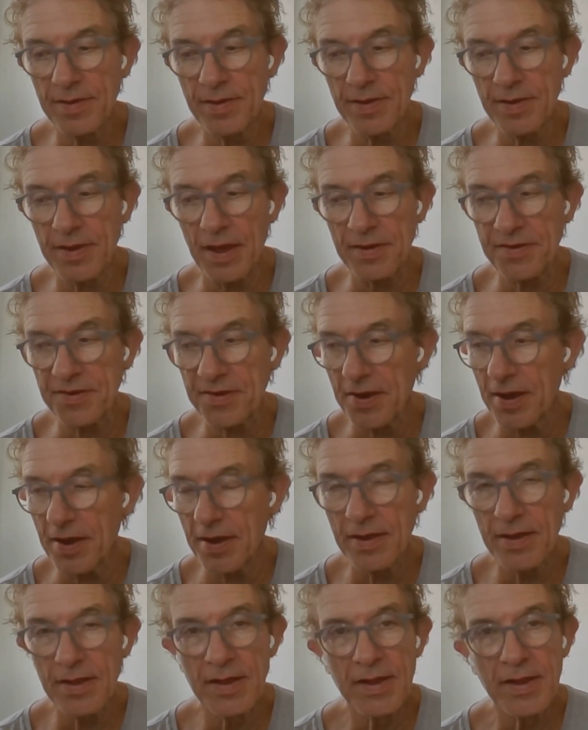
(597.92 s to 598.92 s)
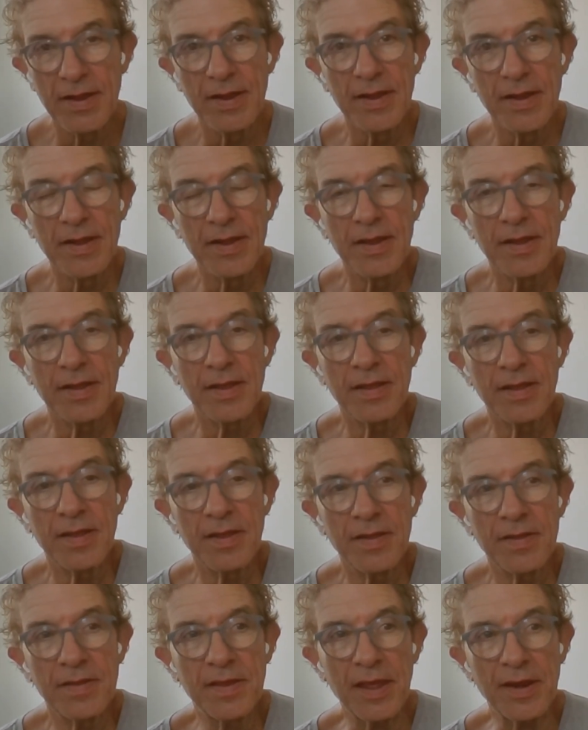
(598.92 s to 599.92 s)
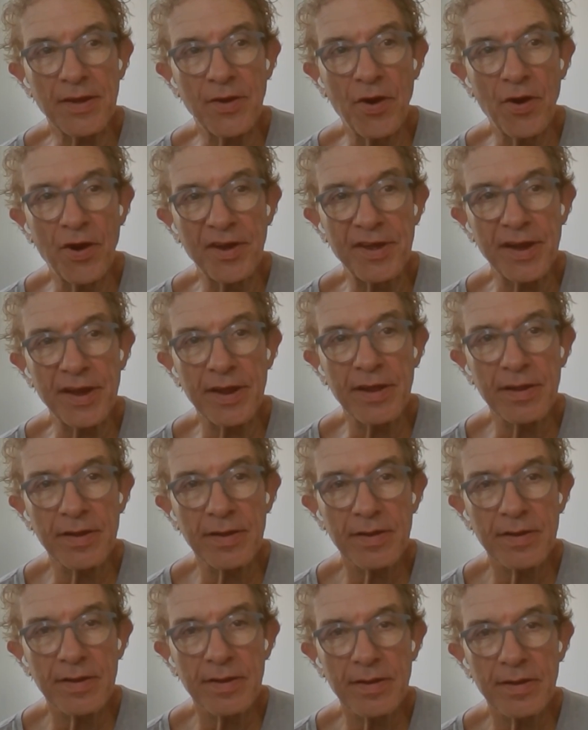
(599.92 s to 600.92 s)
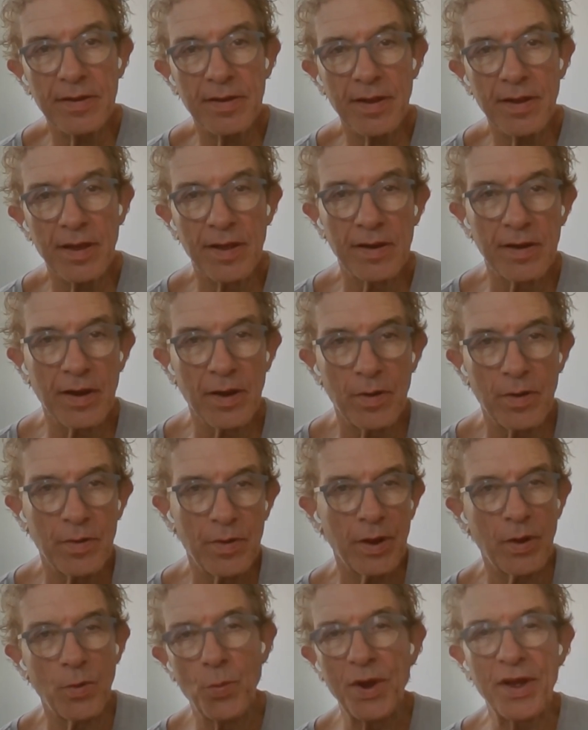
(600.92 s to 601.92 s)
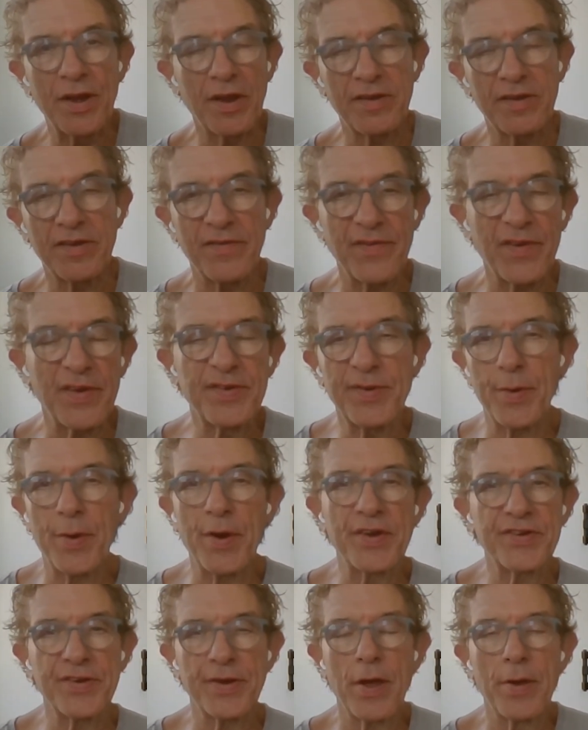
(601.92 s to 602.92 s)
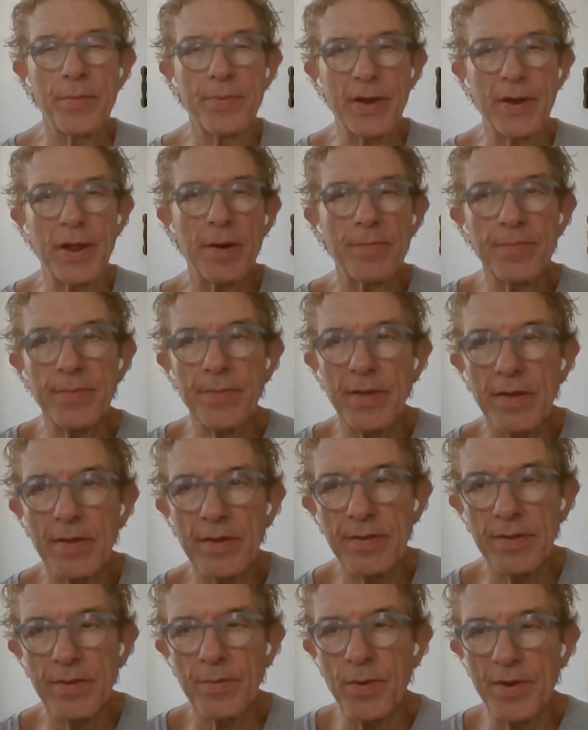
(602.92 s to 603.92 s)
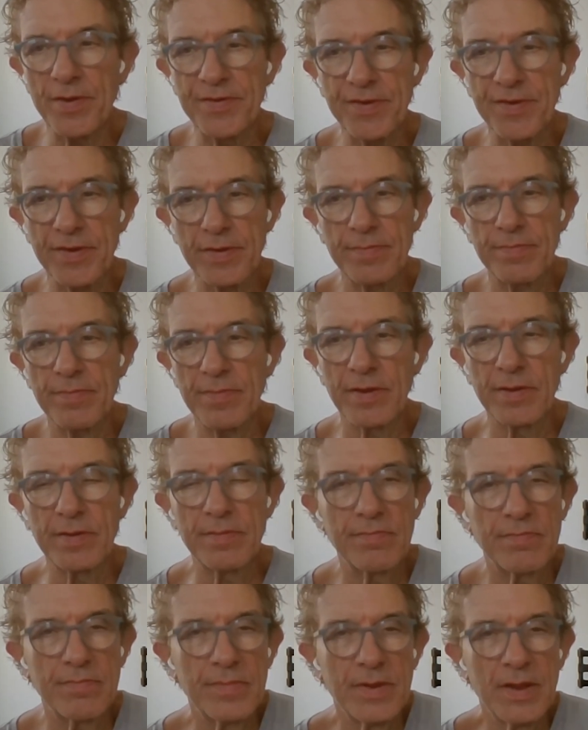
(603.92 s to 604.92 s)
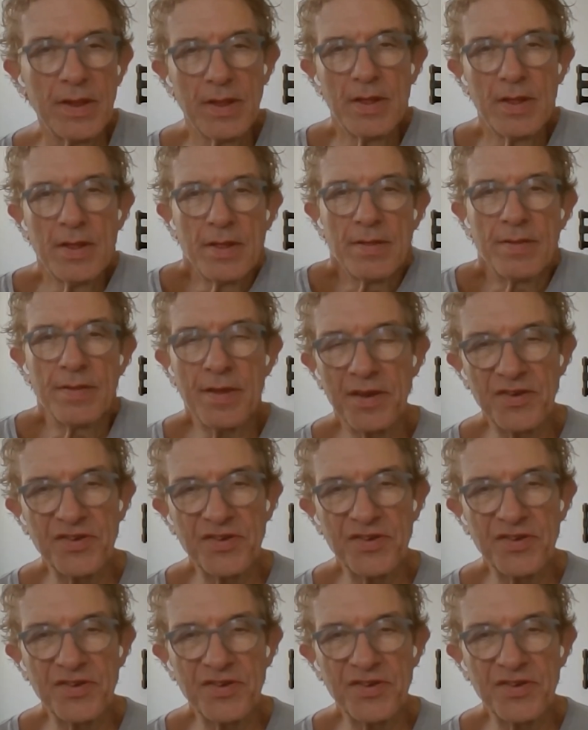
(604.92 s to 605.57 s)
get an idea. Little windows of inspiration open up. The ones they